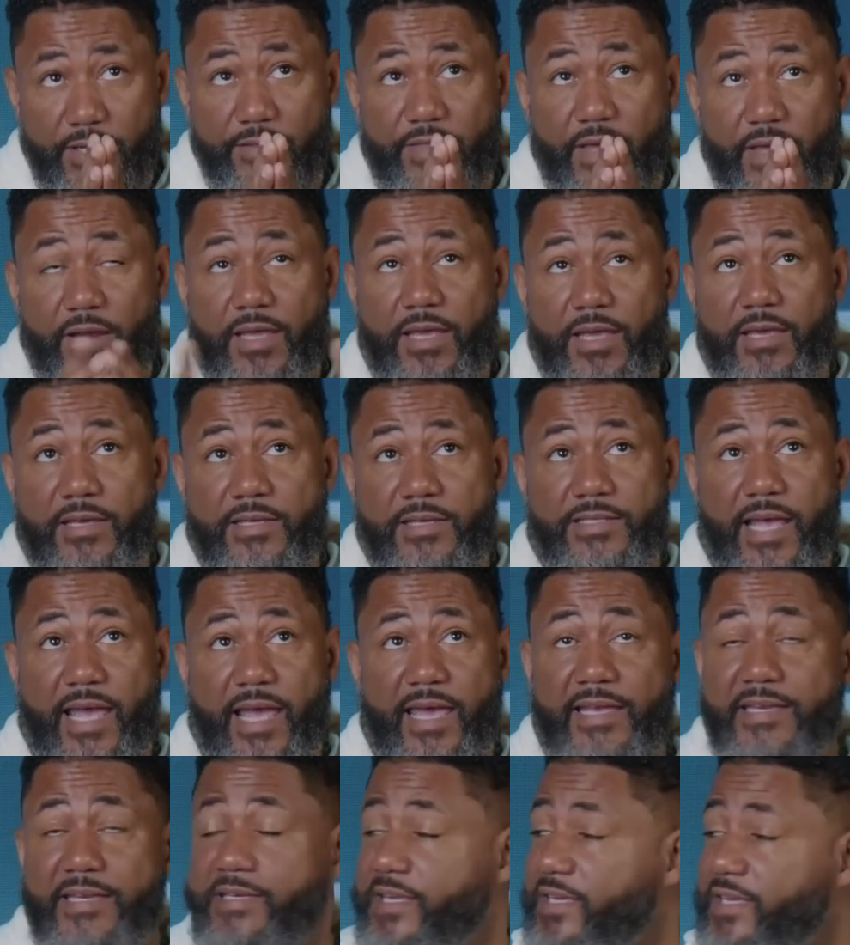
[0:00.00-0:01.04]
there is
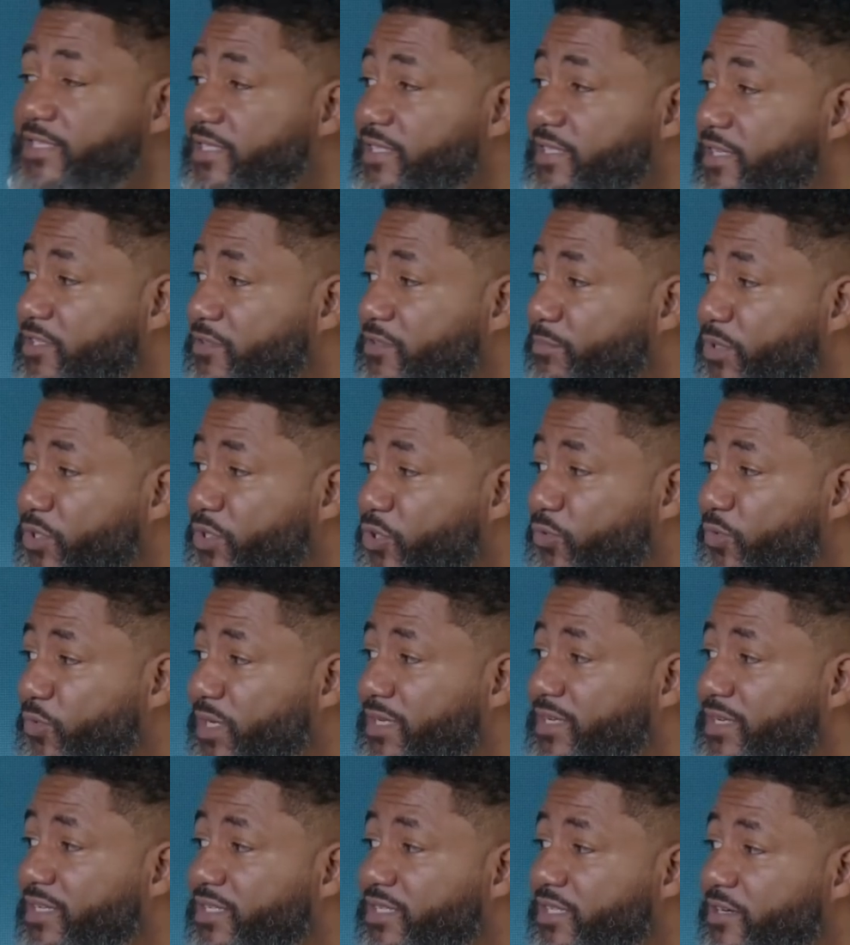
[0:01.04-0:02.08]
a distance
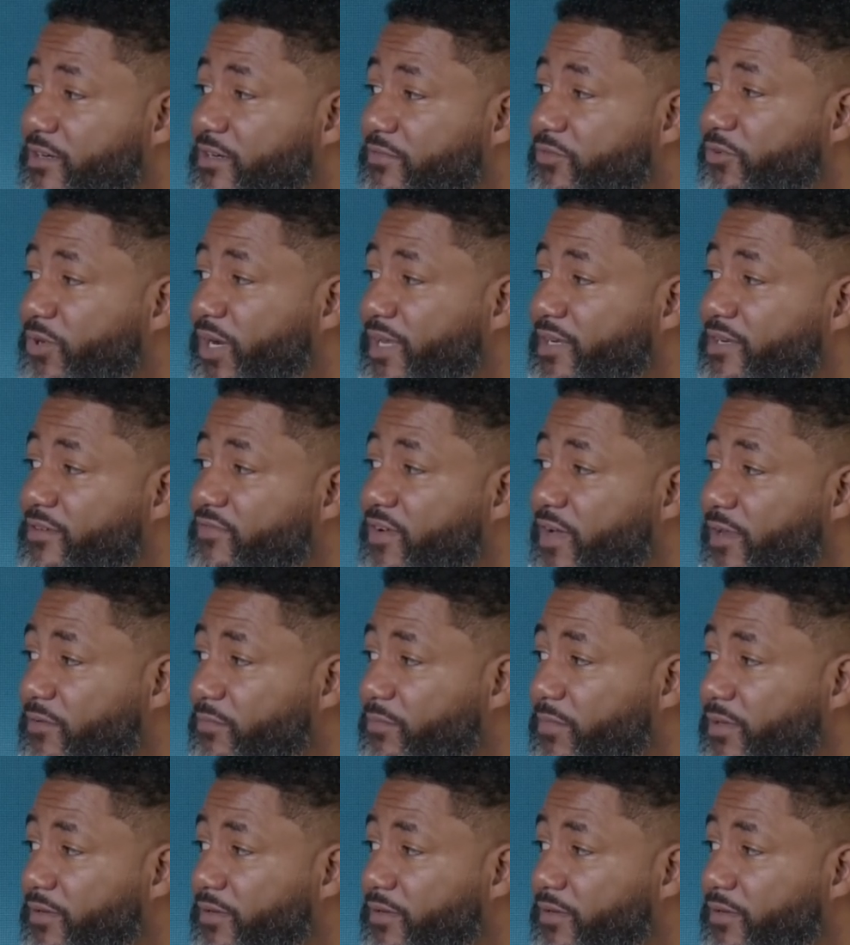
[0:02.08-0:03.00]
between discovery and development.